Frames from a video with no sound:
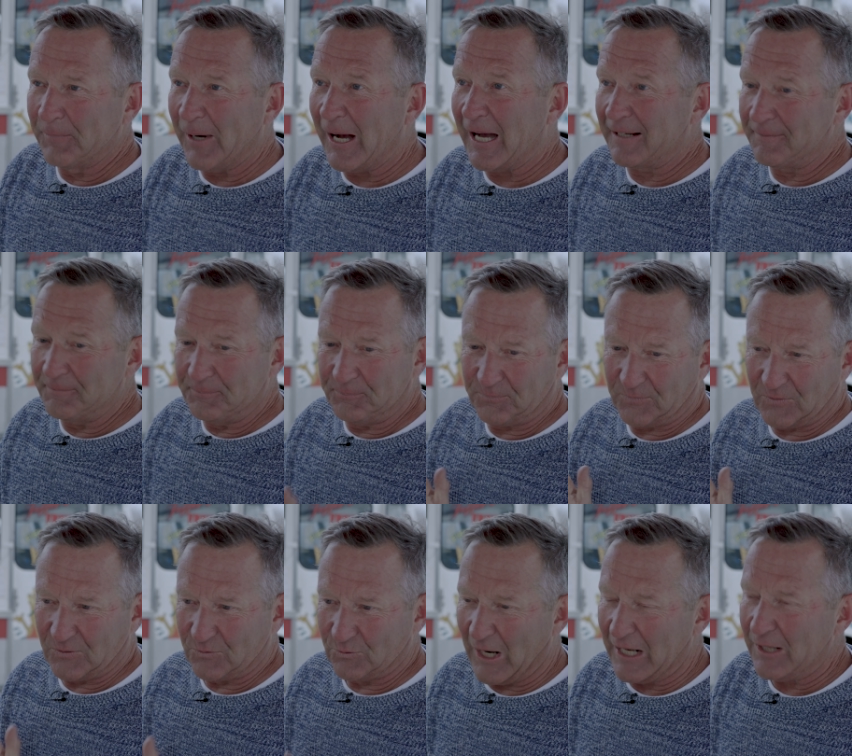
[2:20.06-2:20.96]
But
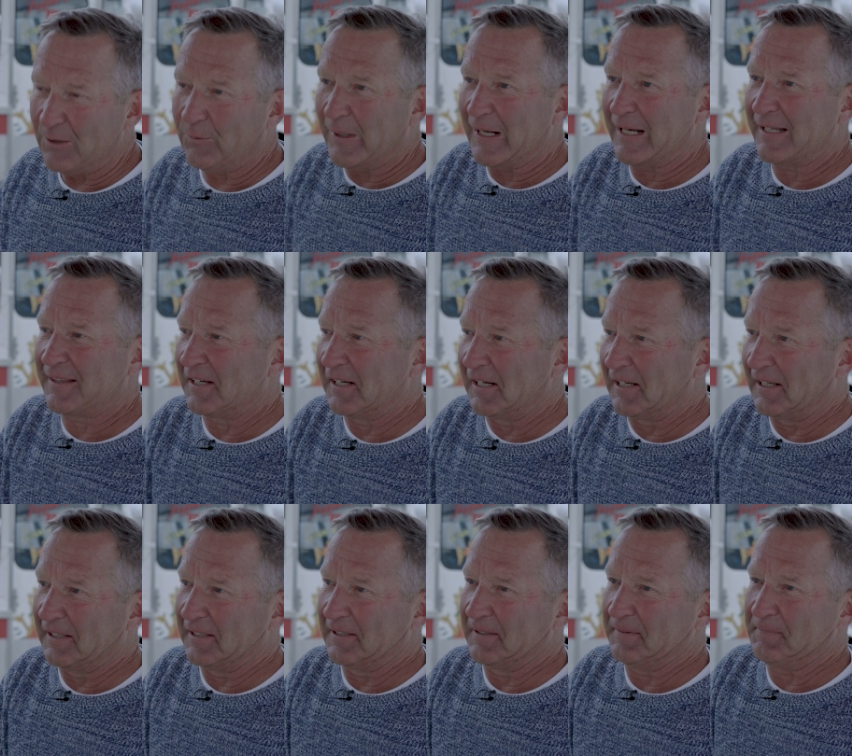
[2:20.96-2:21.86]
right away,
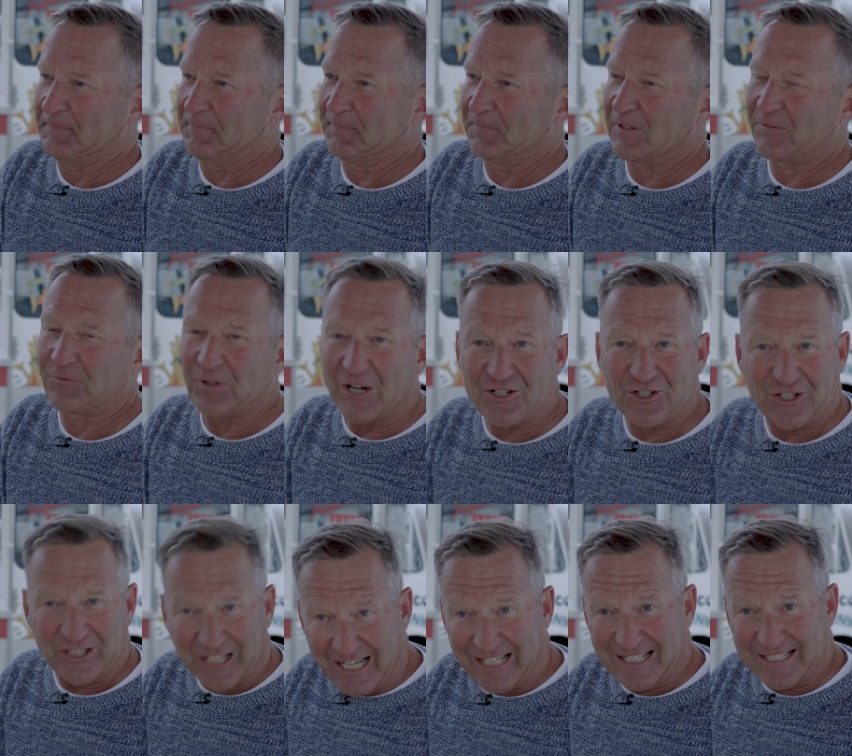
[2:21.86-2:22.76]
the French
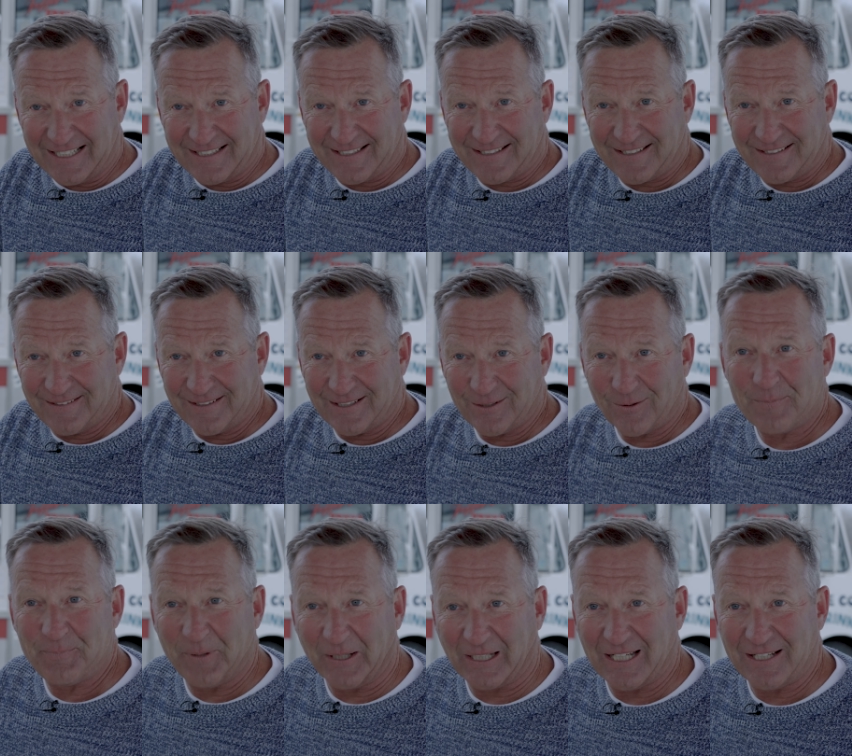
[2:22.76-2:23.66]
Canadians, they
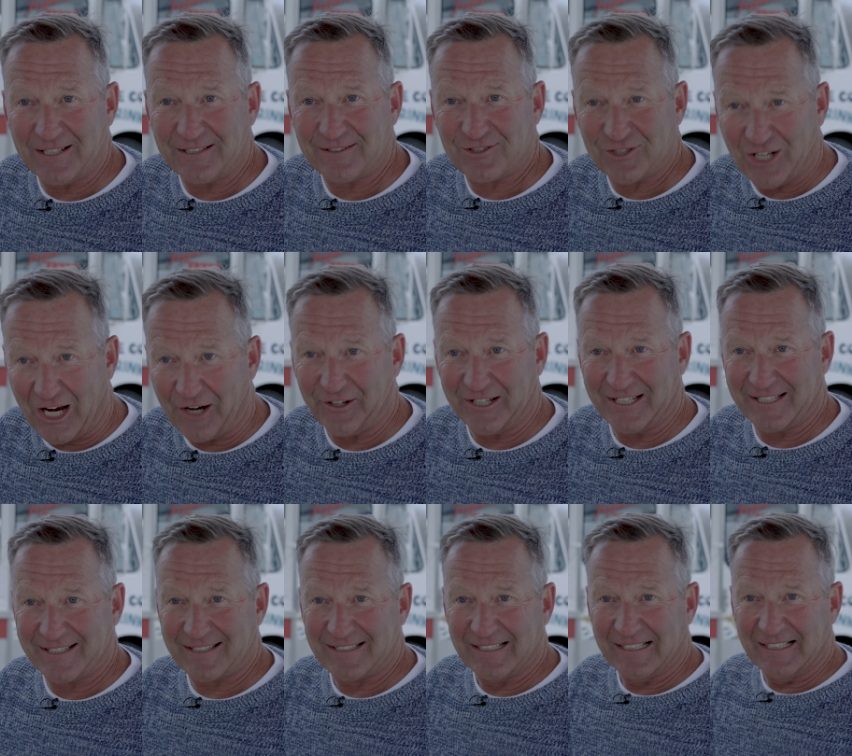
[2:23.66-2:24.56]
were picking
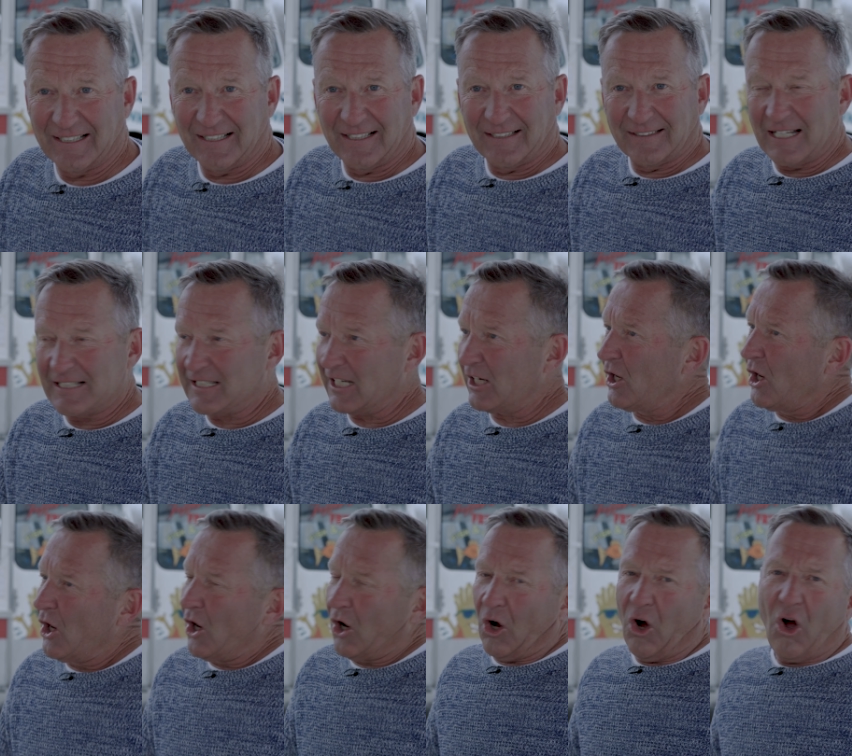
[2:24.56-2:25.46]
cherries. They said,
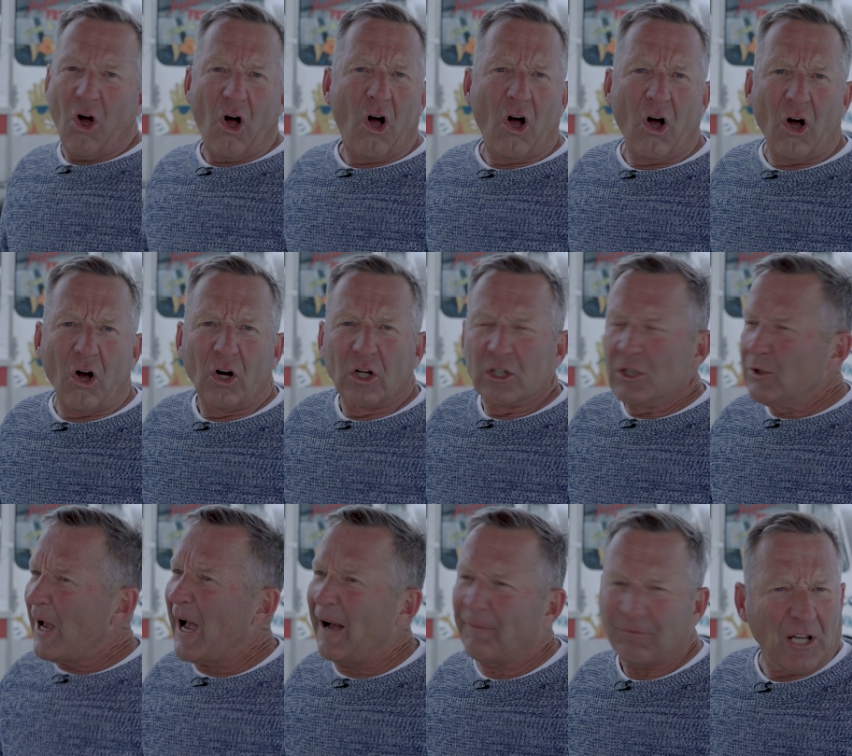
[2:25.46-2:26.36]
oh,
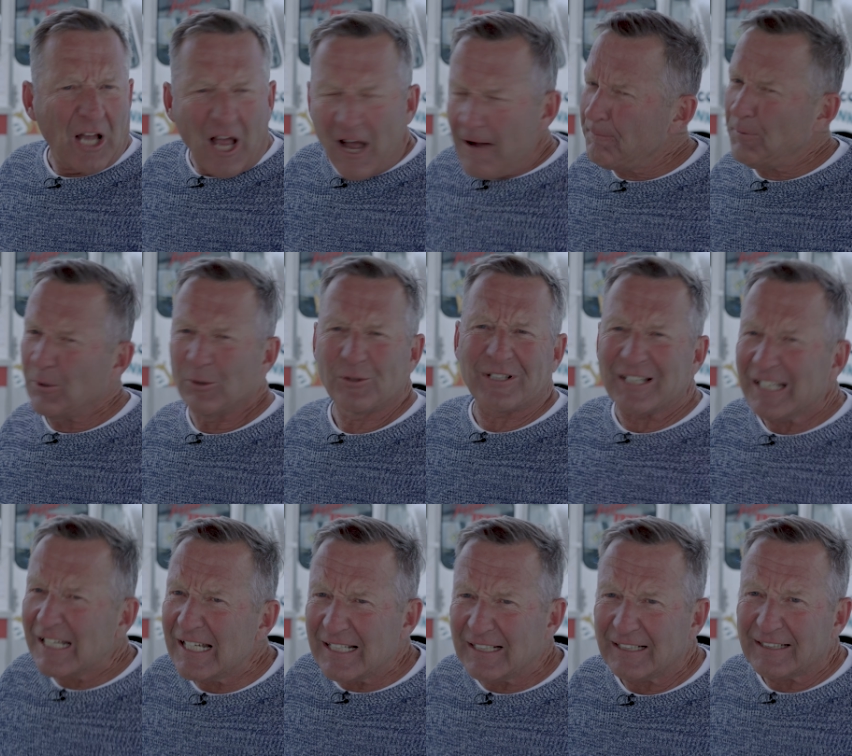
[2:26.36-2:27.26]
you have to have
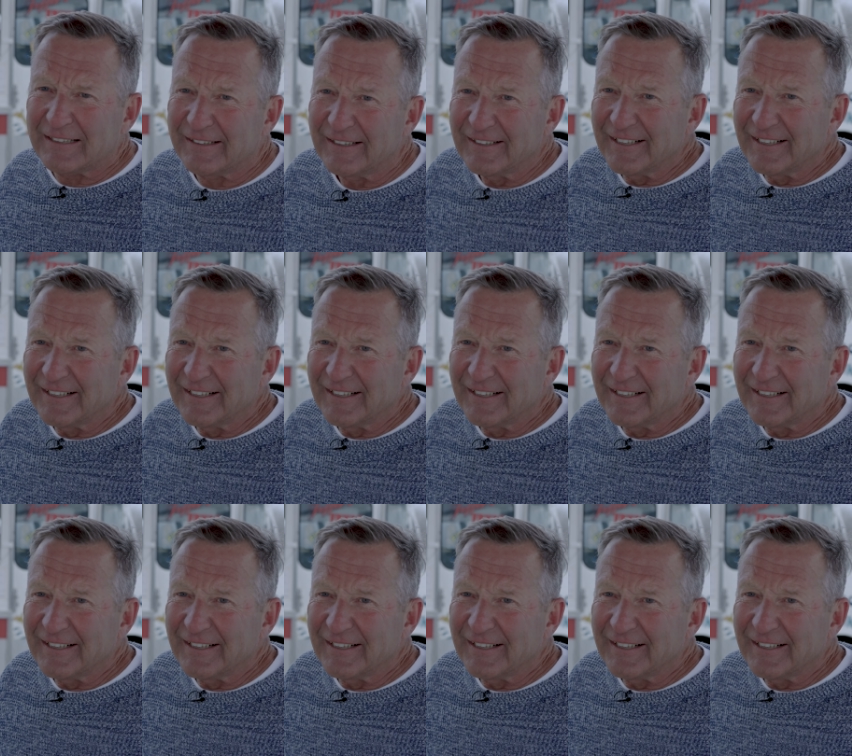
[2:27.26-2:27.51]
poutine.